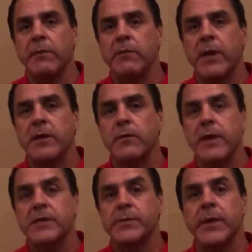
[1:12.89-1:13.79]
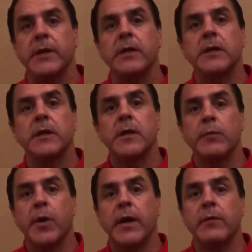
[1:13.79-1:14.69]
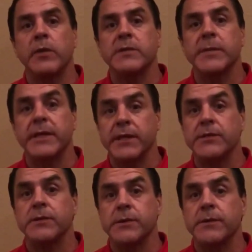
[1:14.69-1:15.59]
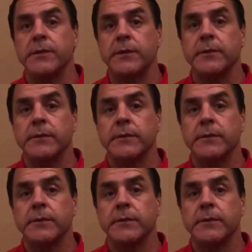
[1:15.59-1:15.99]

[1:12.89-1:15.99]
of wearing a respirator prior to one being issued to you.